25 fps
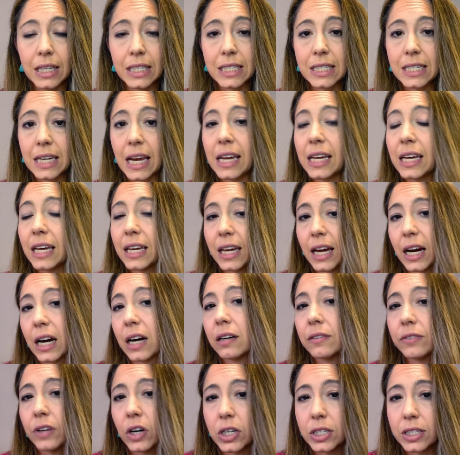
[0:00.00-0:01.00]
It's taking
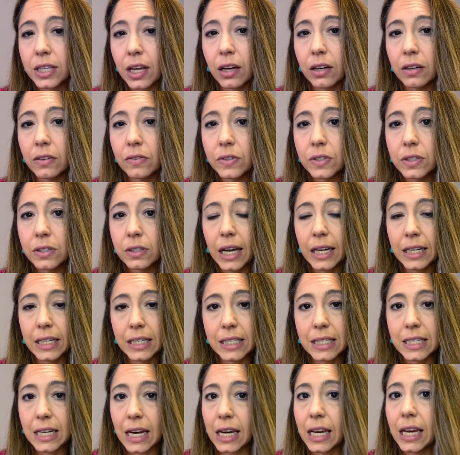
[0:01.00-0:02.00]
care of ourselves, and
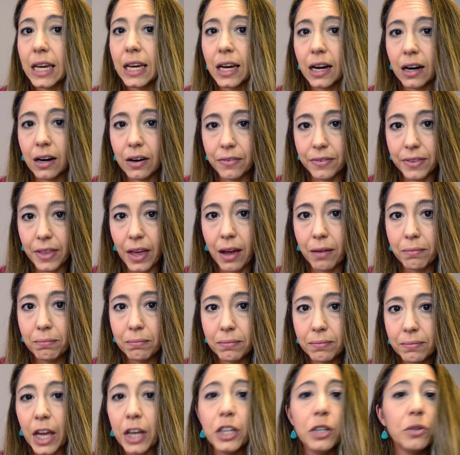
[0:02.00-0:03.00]
it's taking care of
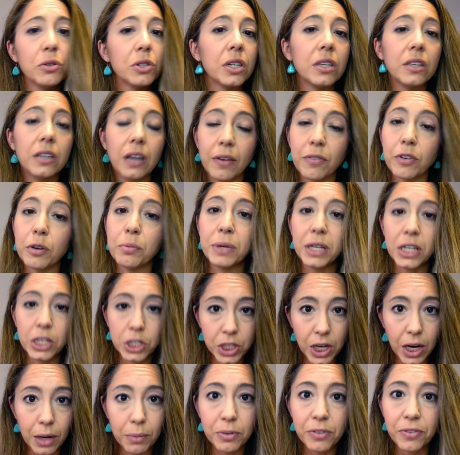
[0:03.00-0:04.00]
them, and you should never be
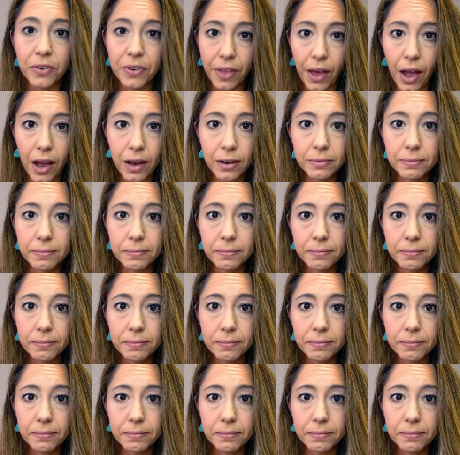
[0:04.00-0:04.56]
ashamed for that.